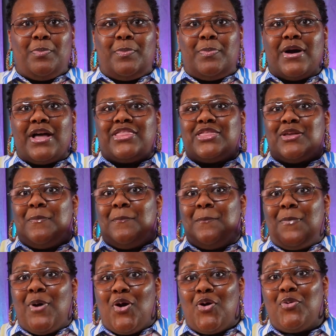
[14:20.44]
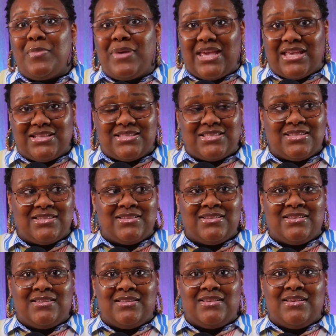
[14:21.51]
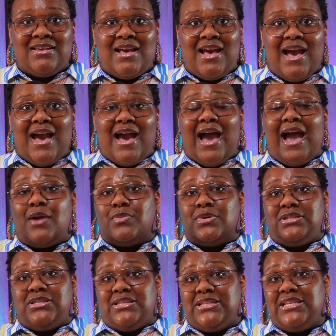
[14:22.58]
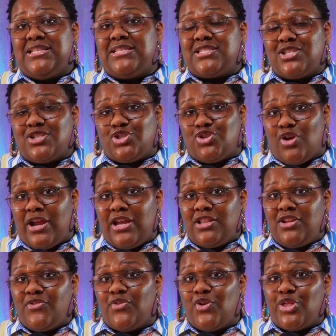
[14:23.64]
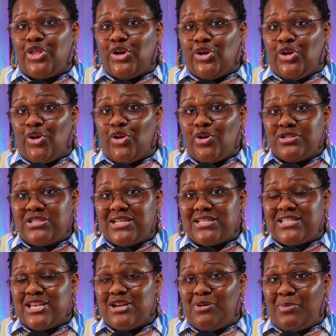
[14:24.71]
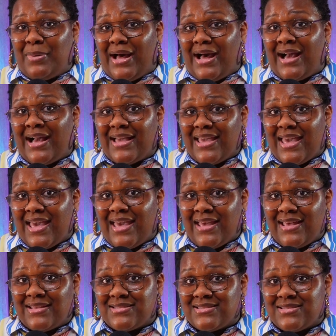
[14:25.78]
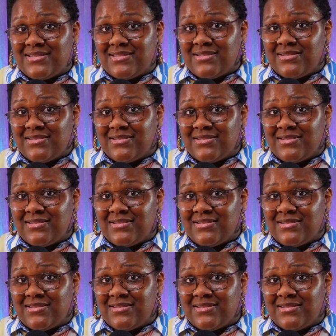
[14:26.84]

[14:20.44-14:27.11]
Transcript: But the moment I released the trailer for the Girl Just Heal podcast,